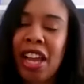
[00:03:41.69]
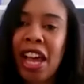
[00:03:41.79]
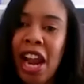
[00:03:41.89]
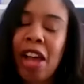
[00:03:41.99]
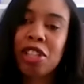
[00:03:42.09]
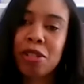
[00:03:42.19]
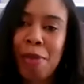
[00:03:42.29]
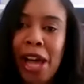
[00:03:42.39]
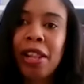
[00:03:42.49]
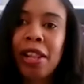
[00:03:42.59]
kind of have a
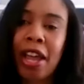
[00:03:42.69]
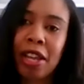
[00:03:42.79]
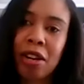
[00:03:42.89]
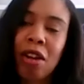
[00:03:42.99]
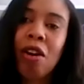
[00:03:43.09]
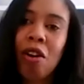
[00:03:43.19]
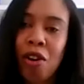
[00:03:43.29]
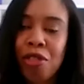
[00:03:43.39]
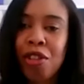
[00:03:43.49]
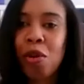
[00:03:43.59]
spotlight
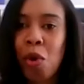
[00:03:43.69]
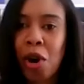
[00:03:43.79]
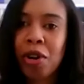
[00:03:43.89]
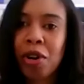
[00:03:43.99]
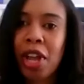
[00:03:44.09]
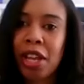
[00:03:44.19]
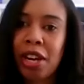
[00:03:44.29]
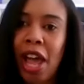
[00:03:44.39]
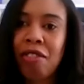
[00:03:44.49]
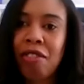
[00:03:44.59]
on their work and
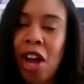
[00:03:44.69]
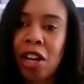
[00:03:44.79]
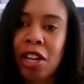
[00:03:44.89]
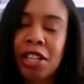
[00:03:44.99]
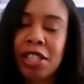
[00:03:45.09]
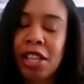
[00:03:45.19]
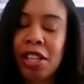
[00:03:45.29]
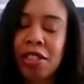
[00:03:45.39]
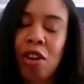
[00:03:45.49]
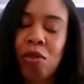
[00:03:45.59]
have an audience
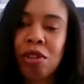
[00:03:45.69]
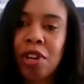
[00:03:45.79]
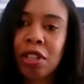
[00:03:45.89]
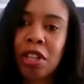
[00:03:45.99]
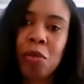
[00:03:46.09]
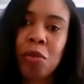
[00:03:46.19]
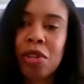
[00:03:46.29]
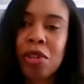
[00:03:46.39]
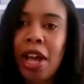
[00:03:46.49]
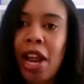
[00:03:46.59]
that they ordinarily would
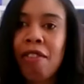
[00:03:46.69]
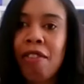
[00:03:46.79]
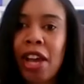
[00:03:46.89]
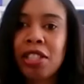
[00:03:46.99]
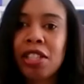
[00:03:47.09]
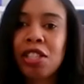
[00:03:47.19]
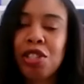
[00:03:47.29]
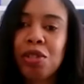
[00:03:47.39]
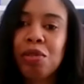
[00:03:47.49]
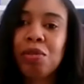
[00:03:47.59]
not have access to.